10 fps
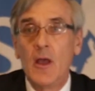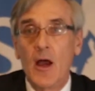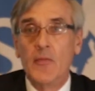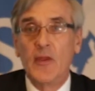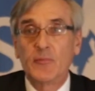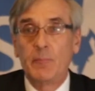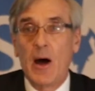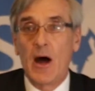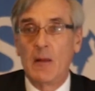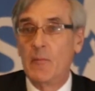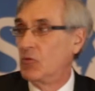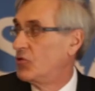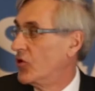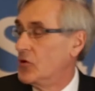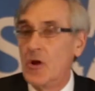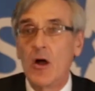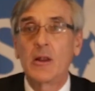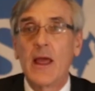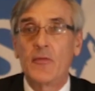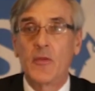And this Parliament should
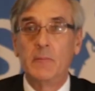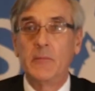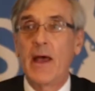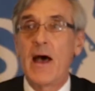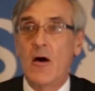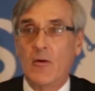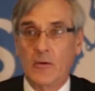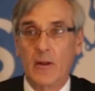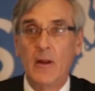not let them down.